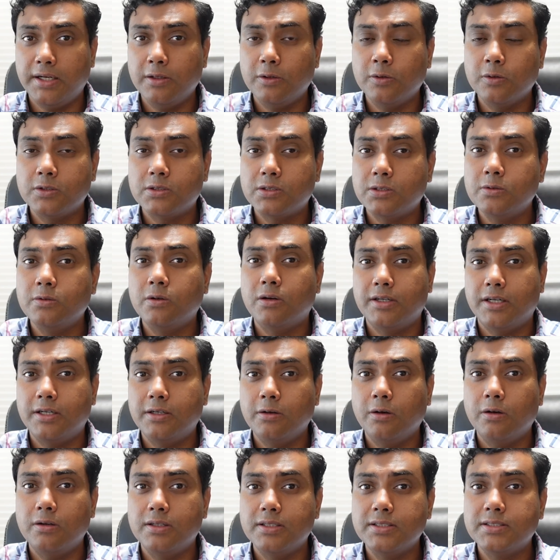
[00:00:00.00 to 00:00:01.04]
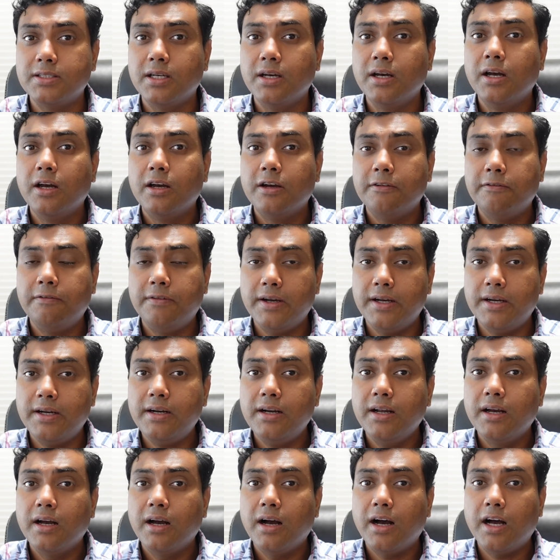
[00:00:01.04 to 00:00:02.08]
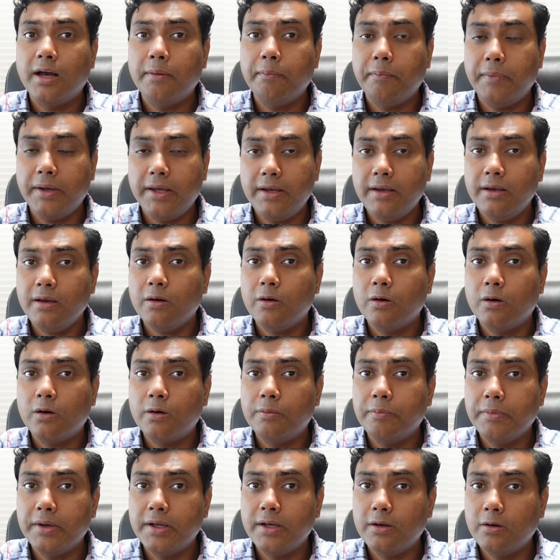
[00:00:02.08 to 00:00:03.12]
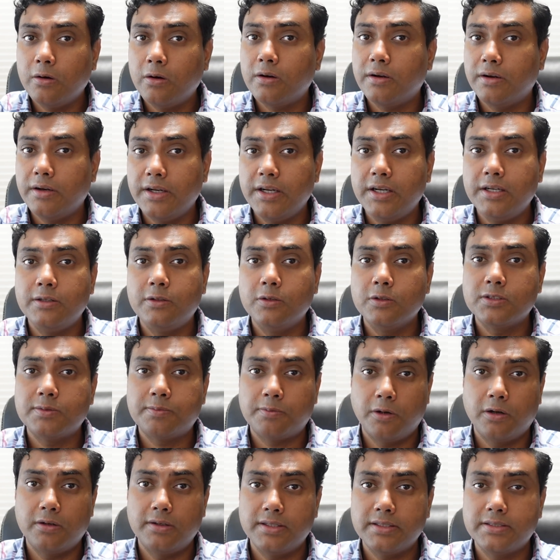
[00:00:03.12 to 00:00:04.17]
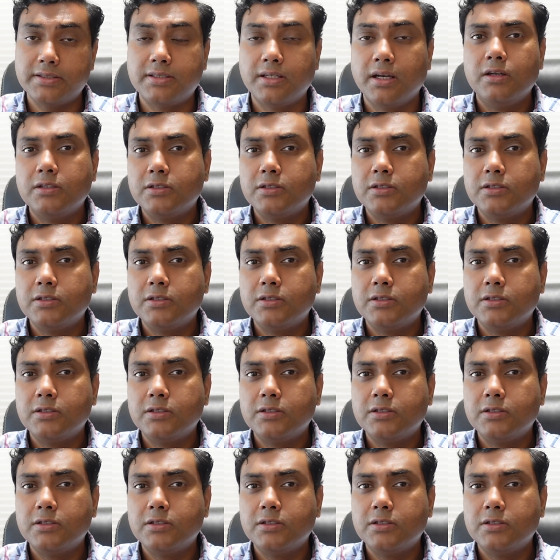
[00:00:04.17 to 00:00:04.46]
those $200 where I may or may not need those products.